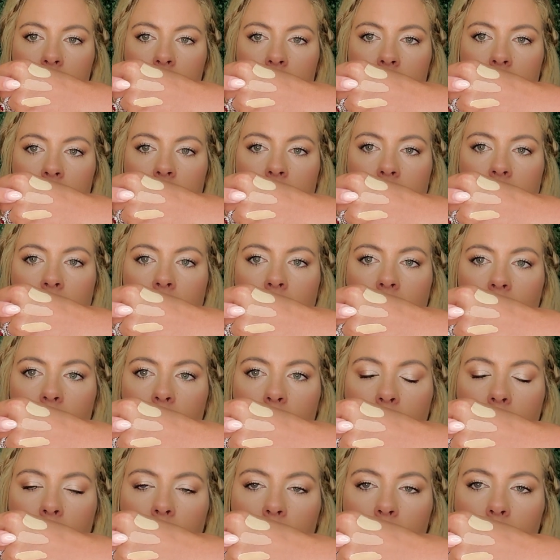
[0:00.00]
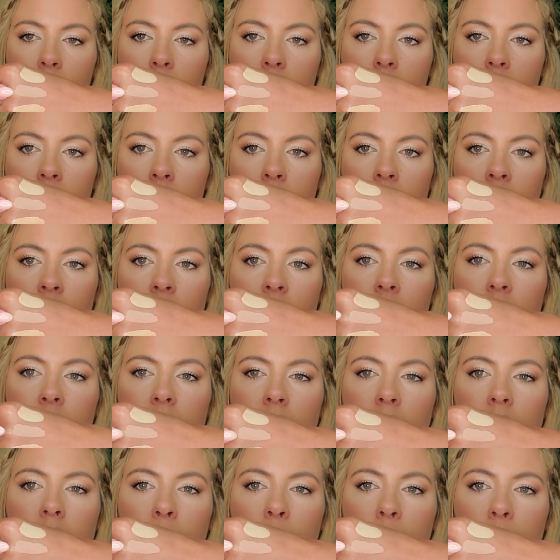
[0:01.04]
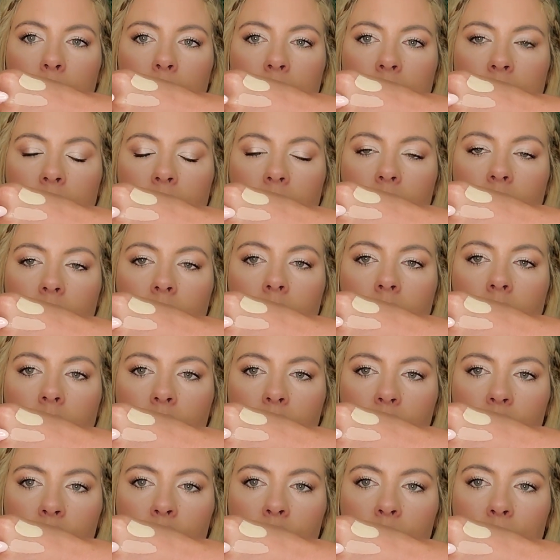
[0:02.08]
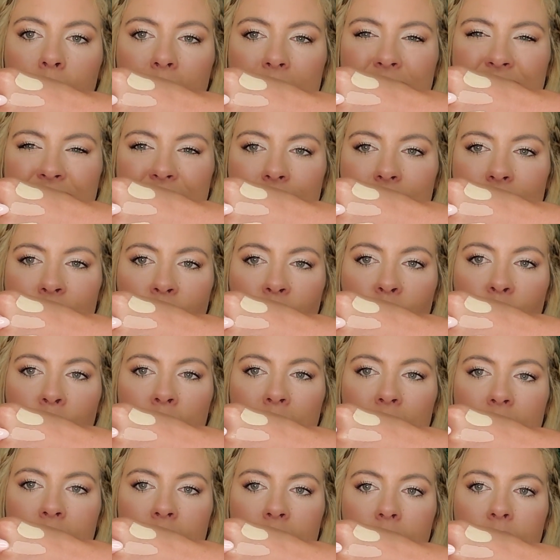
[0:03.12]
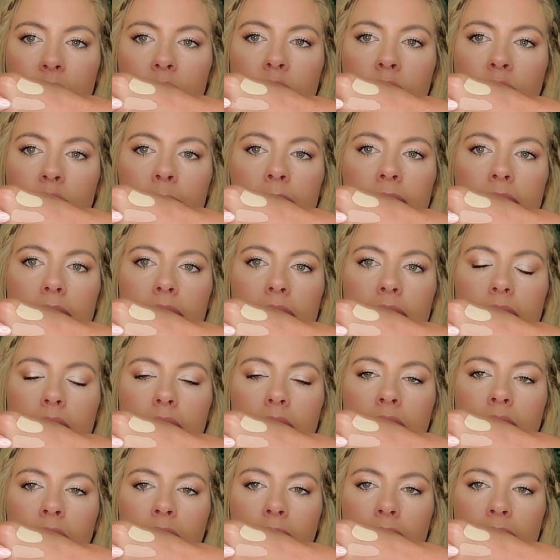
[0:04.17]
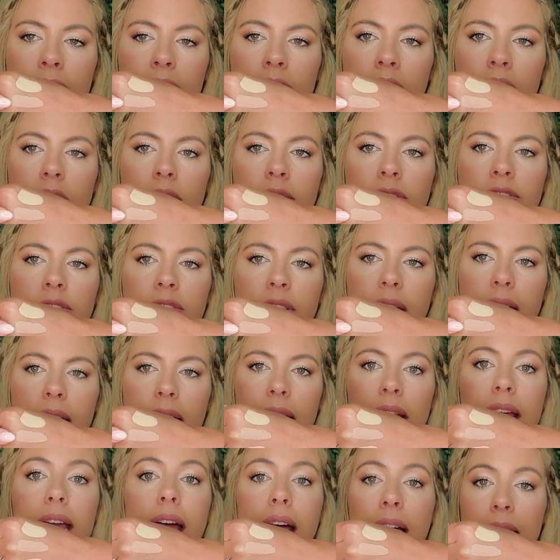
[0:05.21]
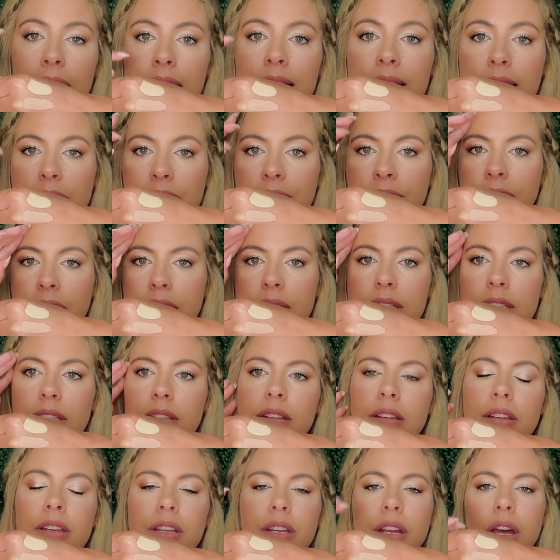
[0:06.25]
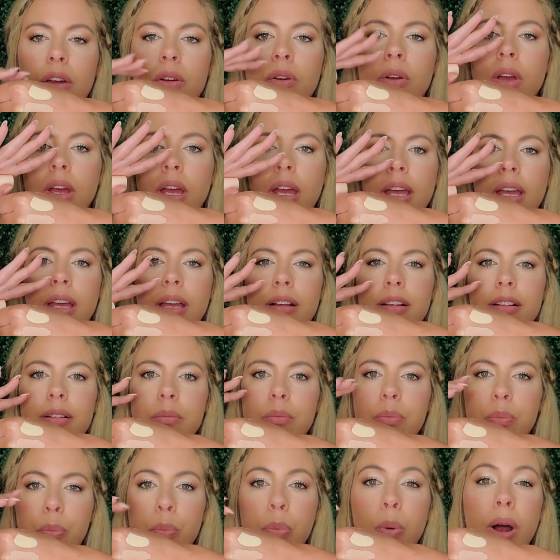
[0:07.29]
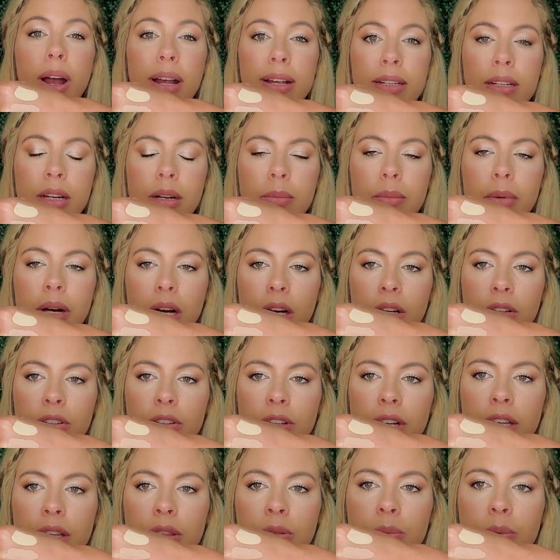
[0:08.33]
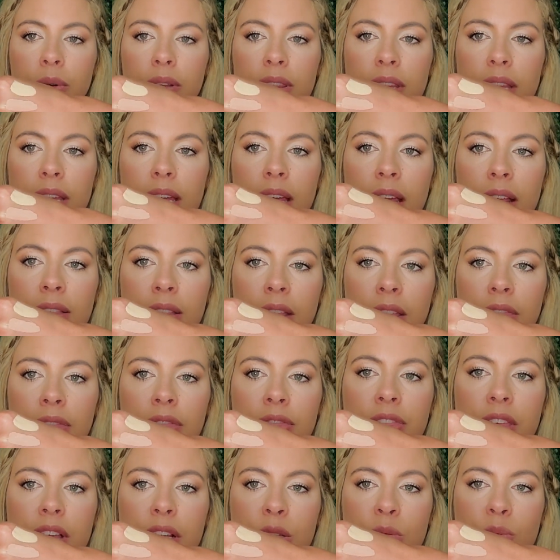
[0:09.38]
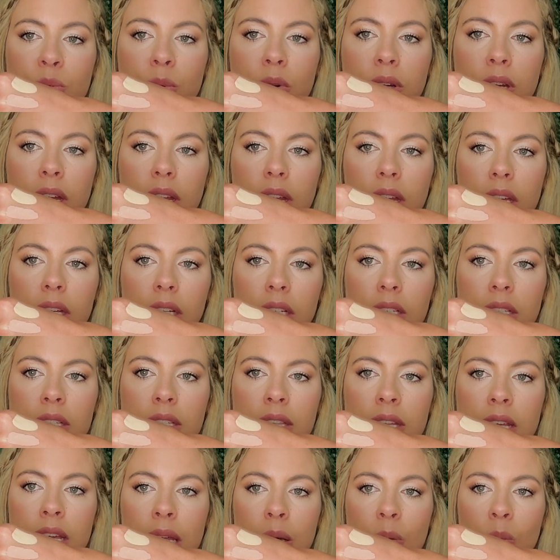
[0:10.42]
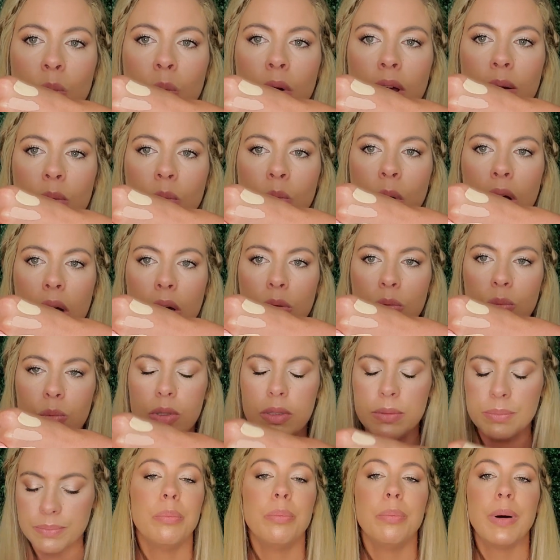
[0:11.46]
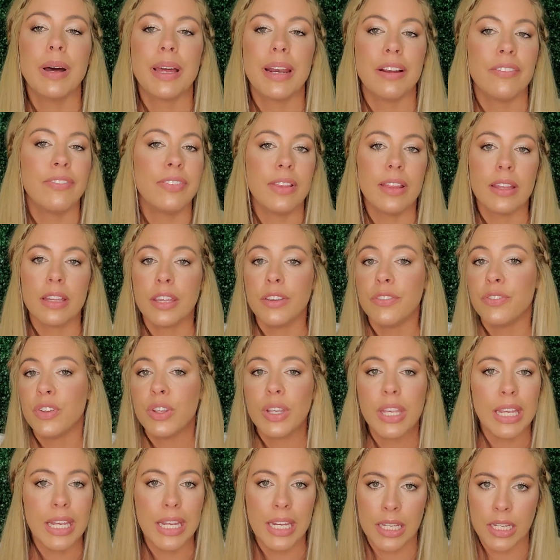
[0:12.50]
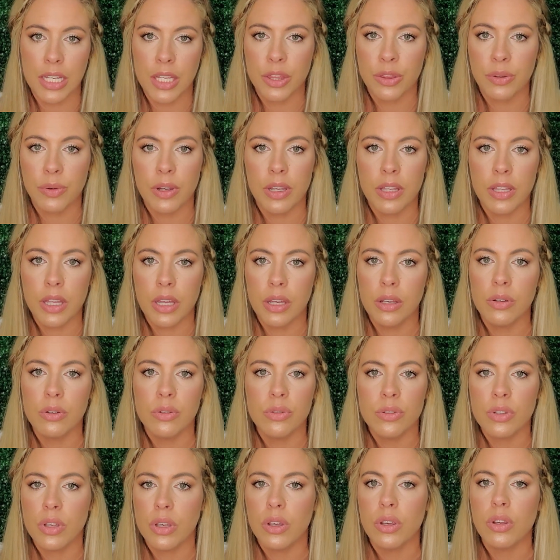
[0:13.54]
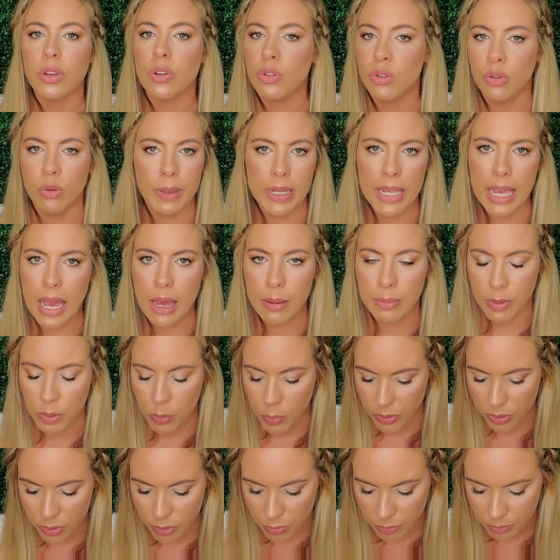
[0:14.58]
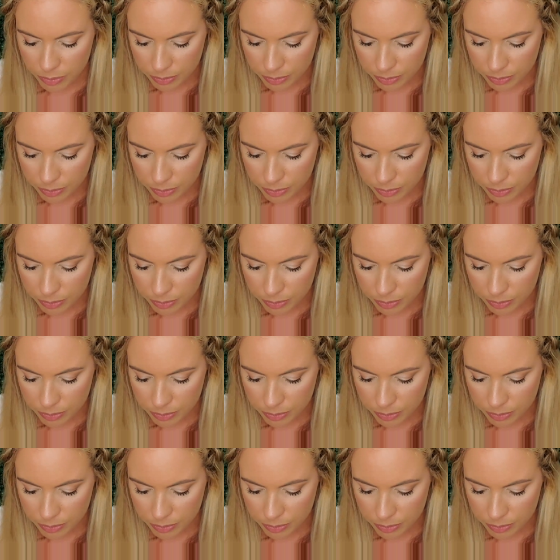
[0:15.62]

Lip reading: is the Colourpop one. The Colourpop one's a little closer to my skin tone, but it's still a little bit light enough that I can definitely, brighten up my underneath with it. And then this one is the Wet n Wild one. But I feel like if you get any 3 of those, you'll be happy with them.